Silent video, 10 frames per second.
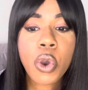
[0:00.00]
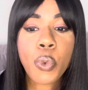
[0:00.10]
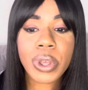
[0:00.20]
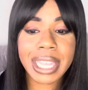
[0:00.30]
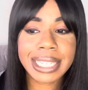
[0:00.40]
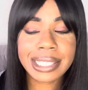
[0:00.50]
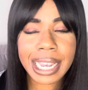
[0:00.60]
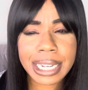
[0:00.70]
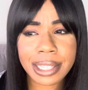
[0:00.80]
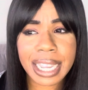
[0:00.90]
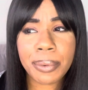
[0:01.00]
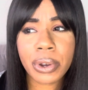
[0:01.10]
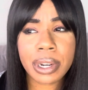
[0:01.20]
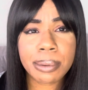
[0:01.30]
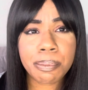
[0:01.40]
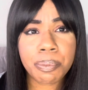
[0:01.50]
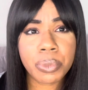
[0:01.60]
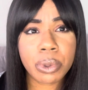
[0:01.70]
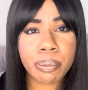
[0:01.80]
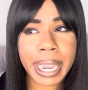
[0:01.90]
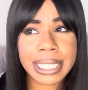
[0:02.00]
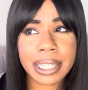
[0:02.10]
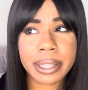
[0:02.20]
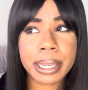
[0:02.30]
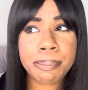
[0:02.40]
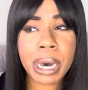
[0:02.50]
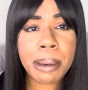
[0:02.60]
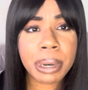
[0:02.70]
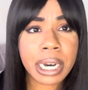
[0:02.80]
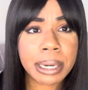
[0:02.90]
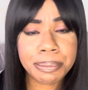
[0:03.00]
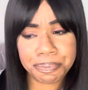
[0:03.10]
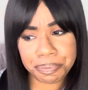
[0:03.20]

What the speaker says: when they said that they were going to basically bump up